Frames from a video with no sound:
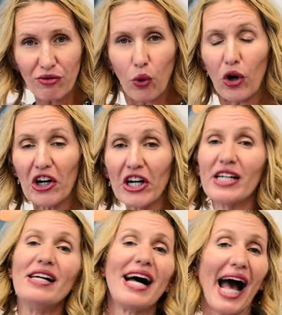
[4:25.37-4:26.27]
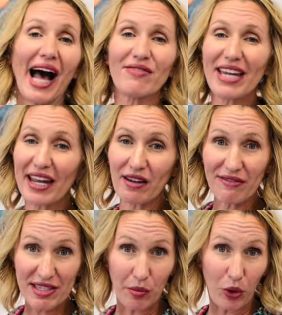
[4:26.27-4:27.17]
for, have it in a
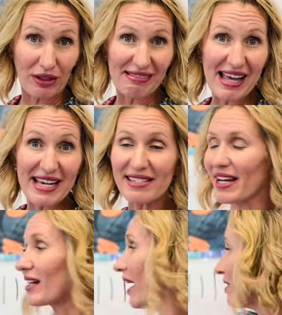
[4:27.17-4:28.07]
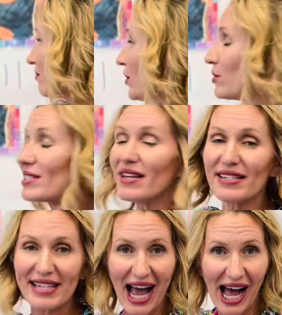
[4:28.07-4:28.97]
visible list, and kind of use
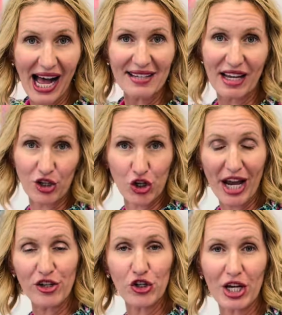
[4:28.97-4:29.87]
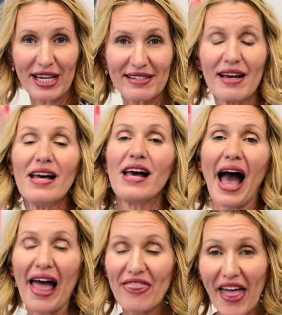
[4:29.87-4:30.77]
this as a check sheet.
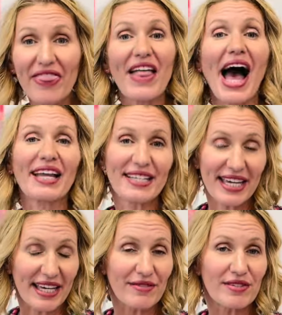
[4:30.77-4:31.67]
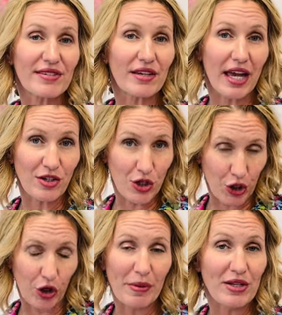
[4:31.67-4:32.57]
And then that gives and
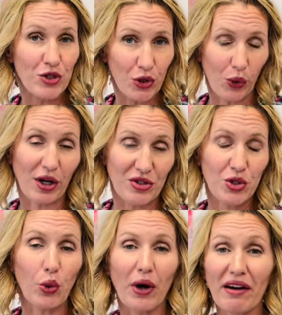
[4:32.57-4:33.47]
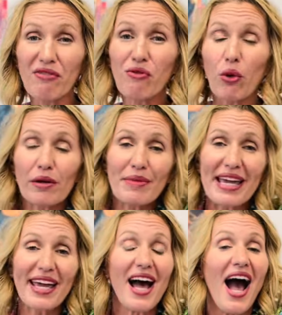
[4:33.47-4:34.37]
determines your score. For
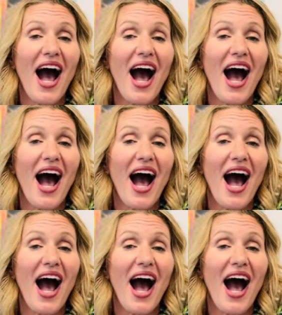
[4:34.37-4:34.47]
me,